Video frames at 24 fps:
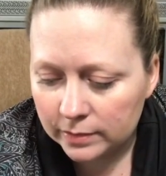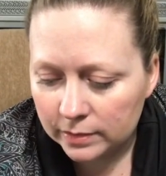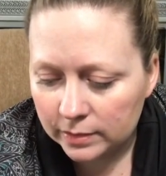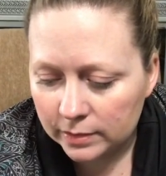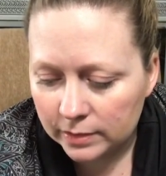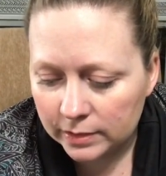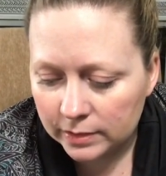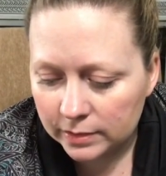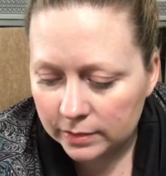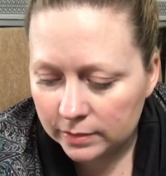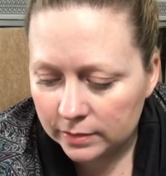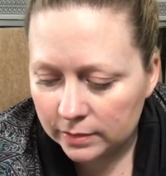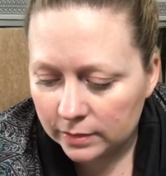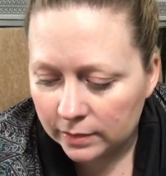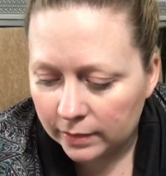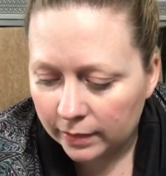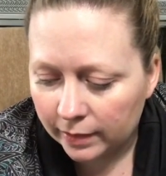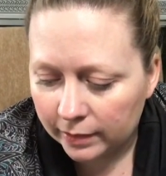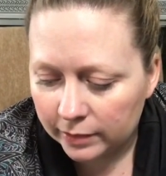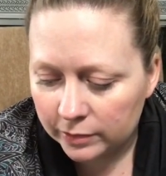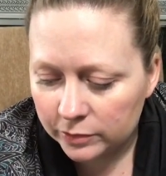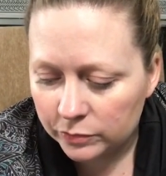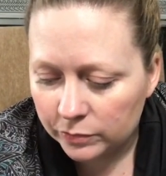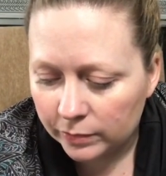and it is an
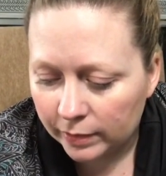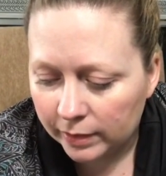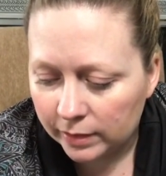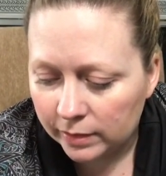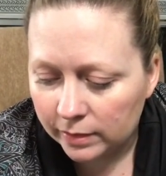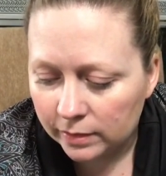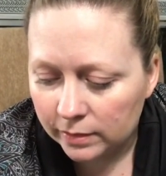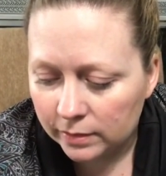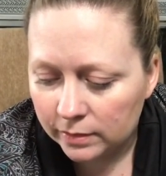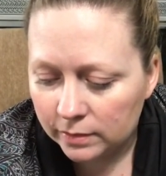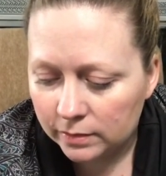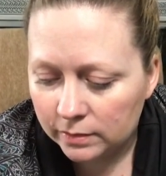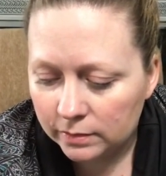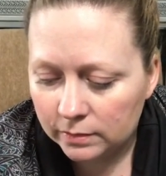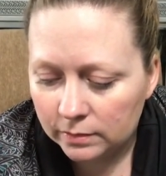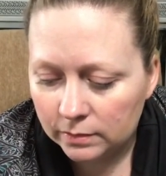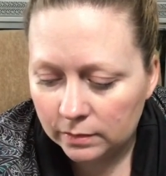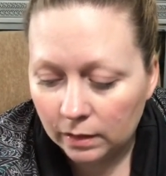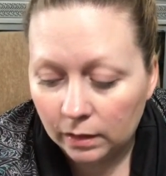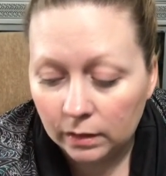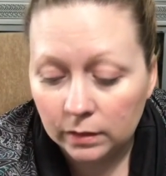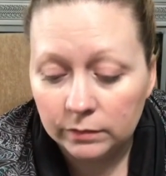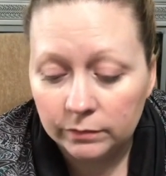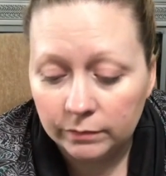X-rated,
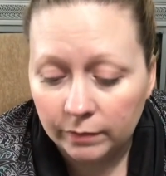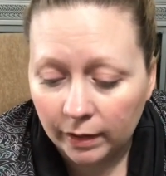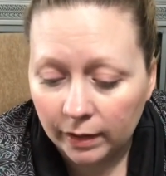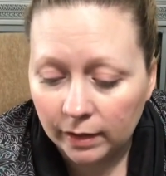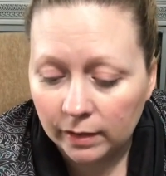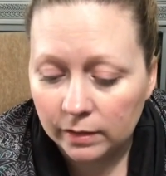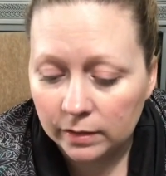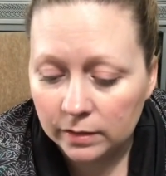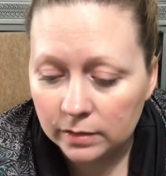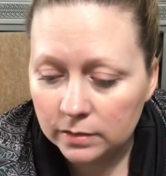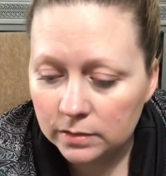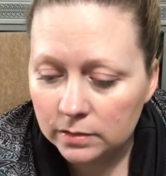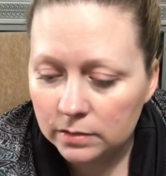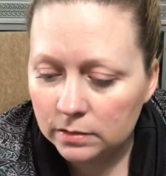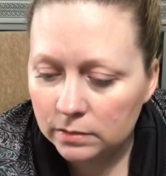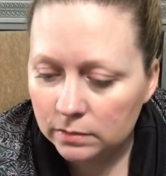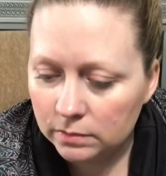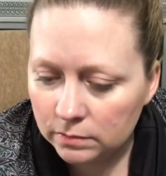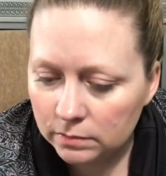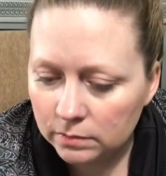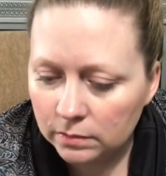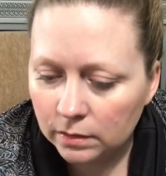non-violent,